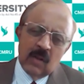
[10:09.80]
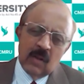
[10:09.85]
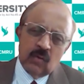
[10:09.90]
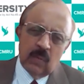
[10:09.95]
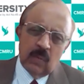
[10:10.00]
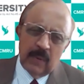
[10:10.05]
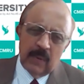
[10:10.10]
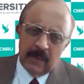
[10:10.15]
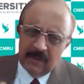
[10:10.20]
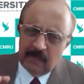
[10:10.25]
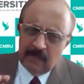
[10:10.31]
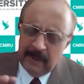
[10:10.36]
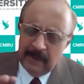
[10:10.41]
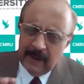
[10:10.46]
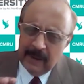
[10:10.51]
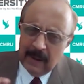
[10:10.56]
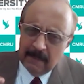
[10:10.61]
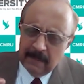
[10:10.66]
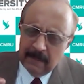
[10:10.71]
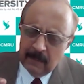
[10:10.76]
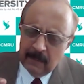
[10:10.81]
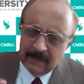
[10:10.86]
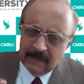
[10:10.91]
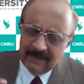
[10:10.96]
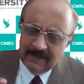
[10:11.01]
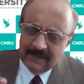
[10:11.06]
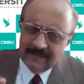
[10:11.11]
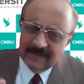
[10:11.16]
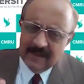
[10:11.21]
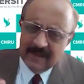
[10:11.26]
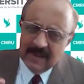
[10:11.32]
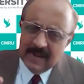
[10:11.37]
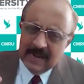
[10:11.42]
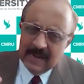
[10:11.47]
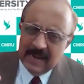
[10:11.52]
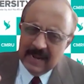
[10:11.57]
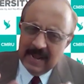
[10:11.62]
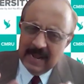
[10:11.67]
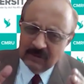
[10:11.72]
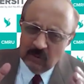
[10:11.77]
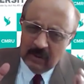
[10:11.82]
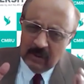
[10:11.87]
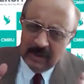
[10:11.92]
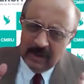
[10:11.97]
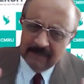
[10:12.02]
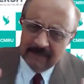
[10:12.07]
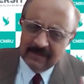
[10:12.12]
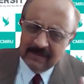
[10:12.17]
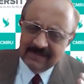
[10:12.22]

So when we speak about this, naturally,